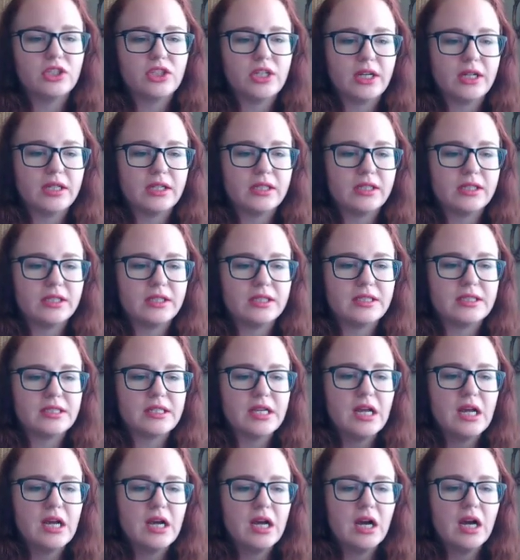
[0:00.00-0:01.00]
checklist
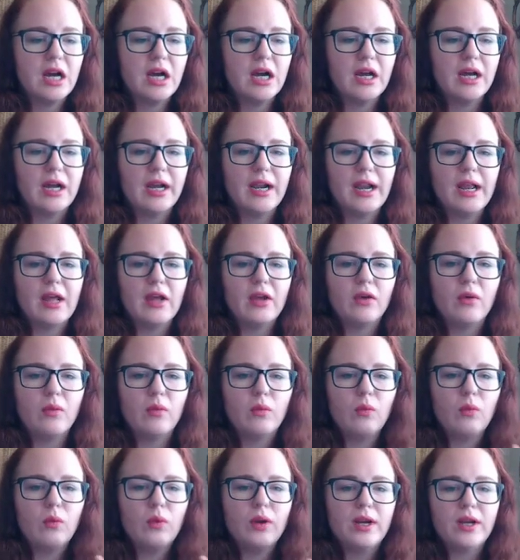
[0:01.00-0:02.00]
on
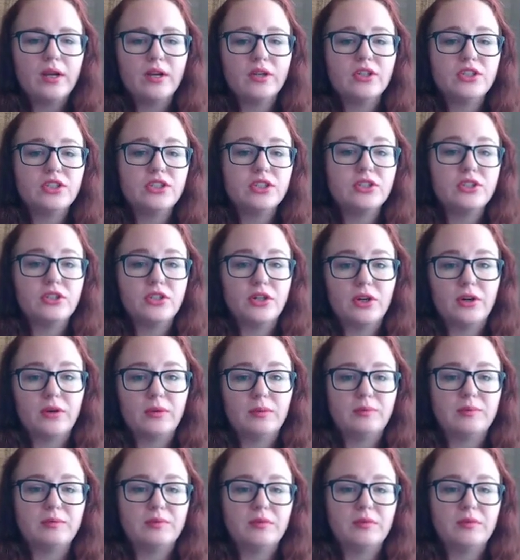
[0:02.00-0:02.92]
where to go.